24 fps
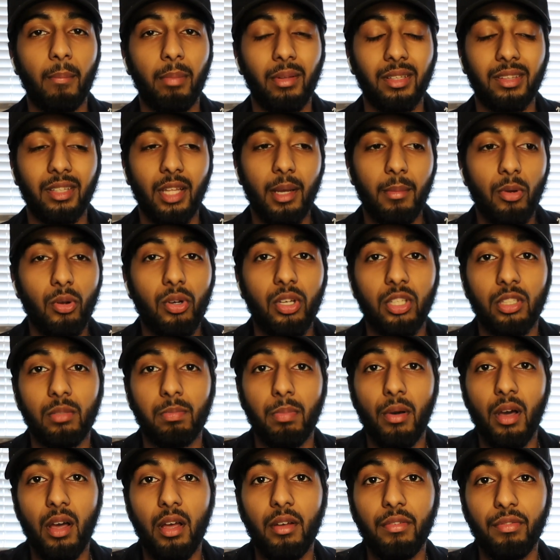But demo is
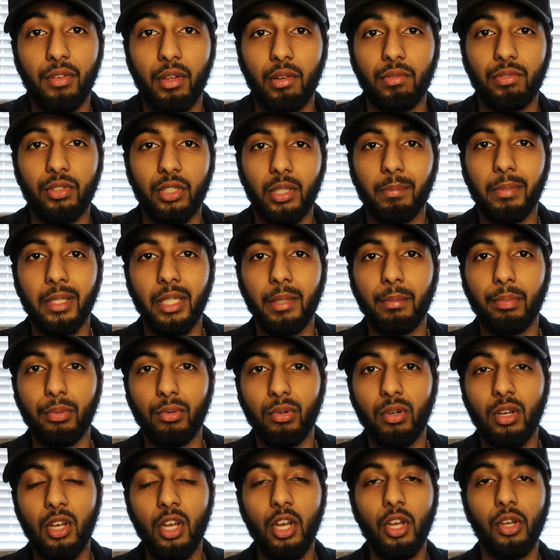perfect for the
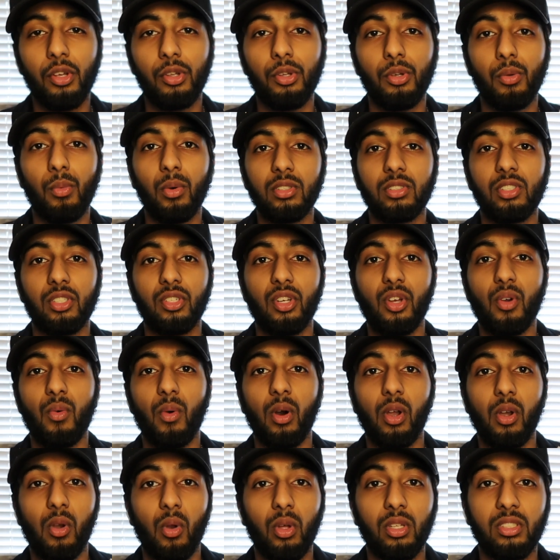people who want to know
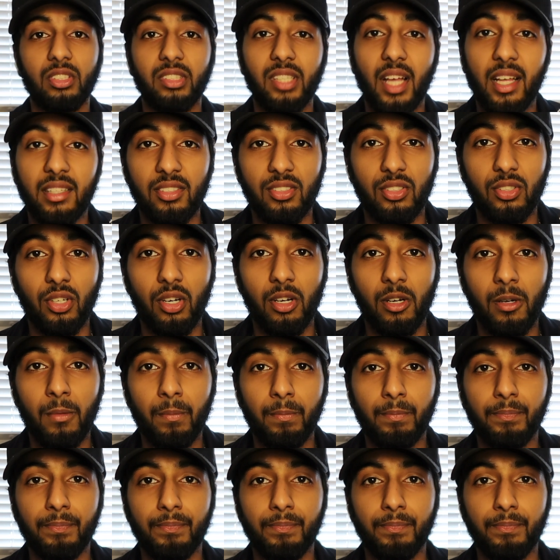what lot sizes are,